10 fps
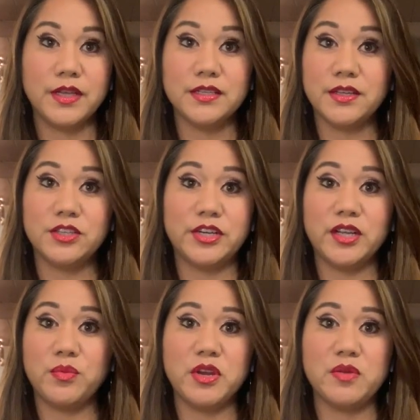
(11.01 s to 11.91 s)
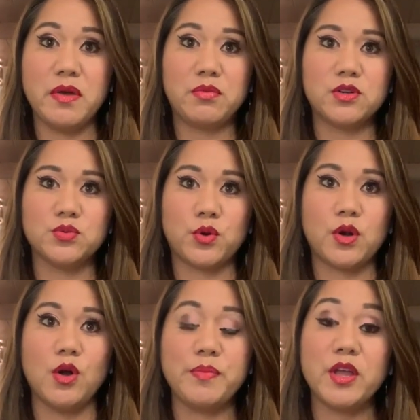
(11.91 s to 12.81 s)
Yes, Andre, community members
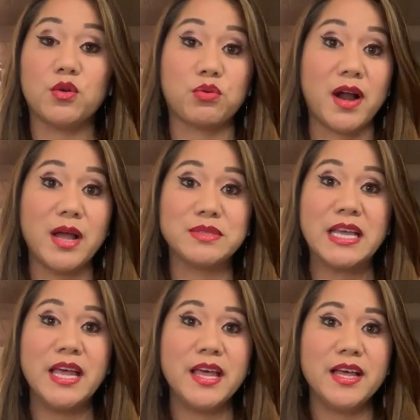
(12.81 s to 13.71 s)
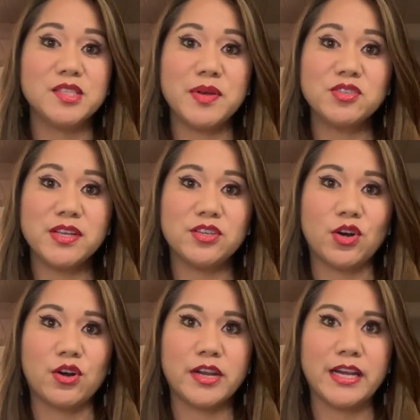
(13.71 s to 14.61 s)
were hoping crimes, especially
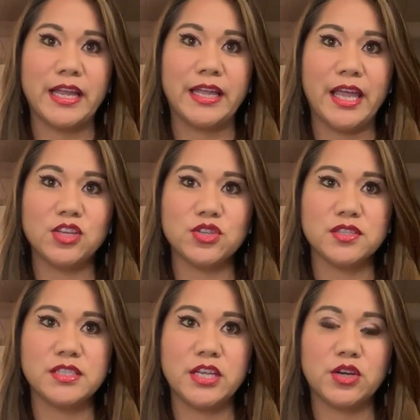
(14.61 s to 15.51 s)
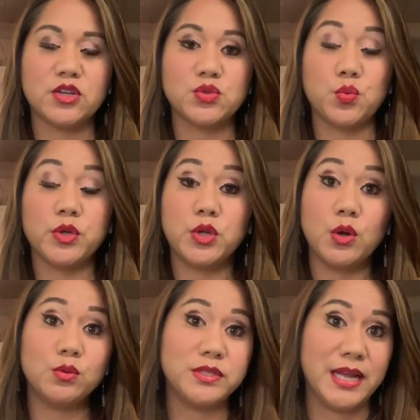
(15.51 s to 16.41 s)
targeting Asian seniors, would
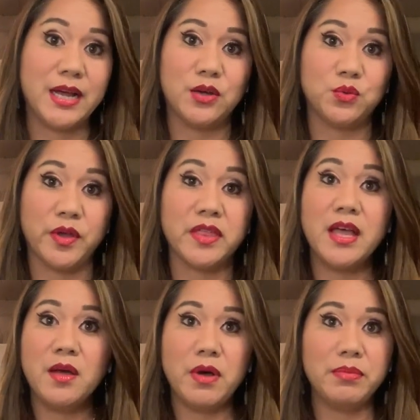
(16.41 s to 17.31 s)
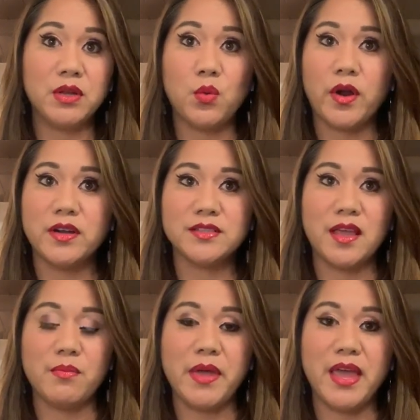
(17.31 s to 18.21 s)
go down with public awareness
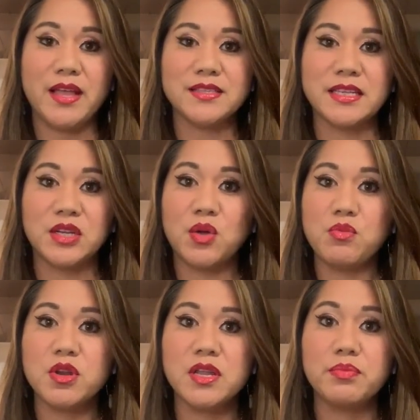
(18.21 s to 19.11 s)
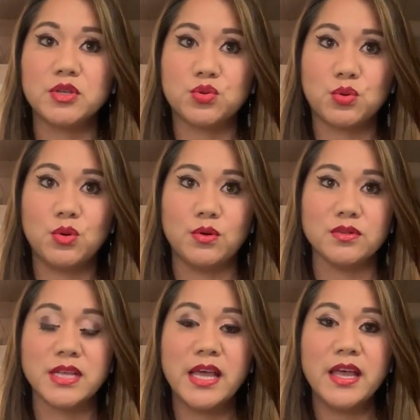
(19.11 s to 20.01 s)
campaigns and community
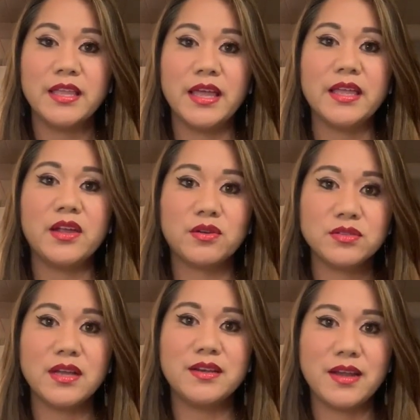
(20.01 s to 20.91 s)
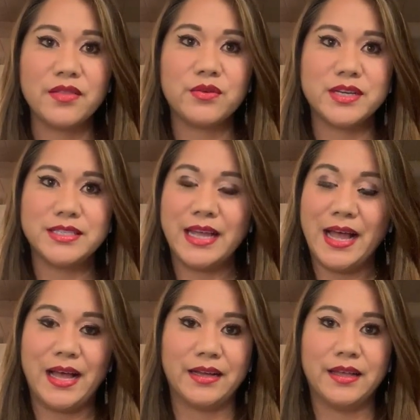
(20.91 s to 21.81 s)
patrols. Yet here's another
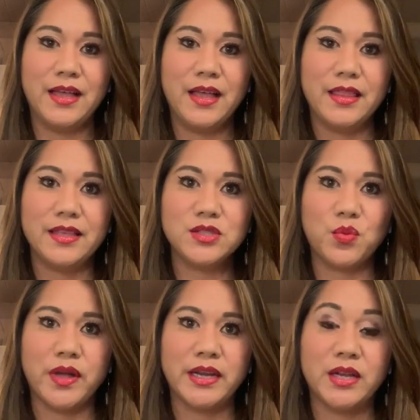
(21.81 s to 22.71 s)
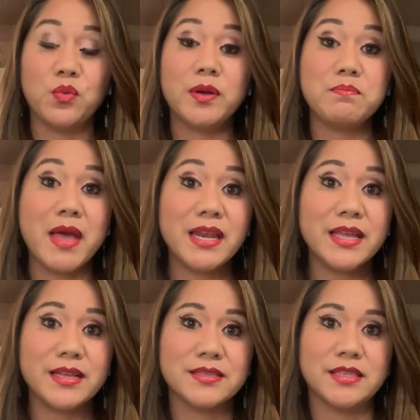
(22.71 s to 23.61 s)
attack, this one in what
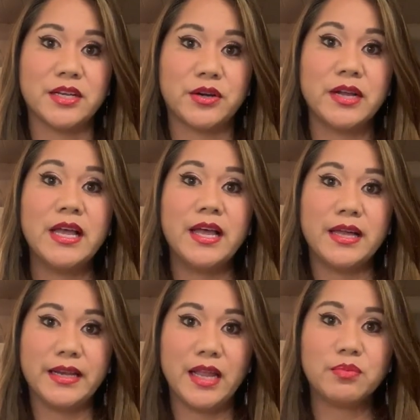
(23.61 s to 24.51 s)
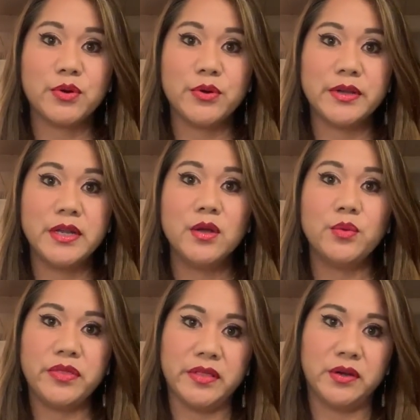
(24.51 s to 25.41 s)
many consider a neighborhood
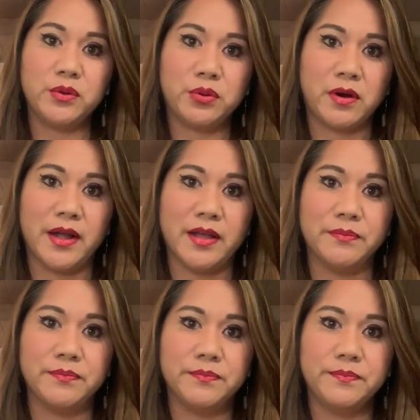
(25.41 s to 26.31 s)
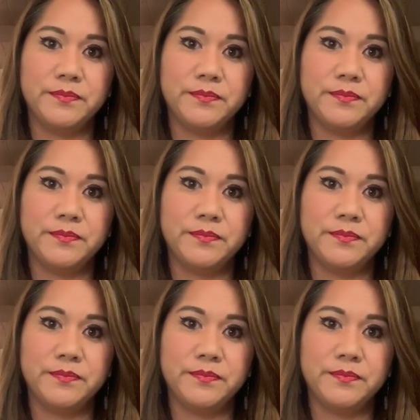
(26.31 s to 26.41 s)
with little crime.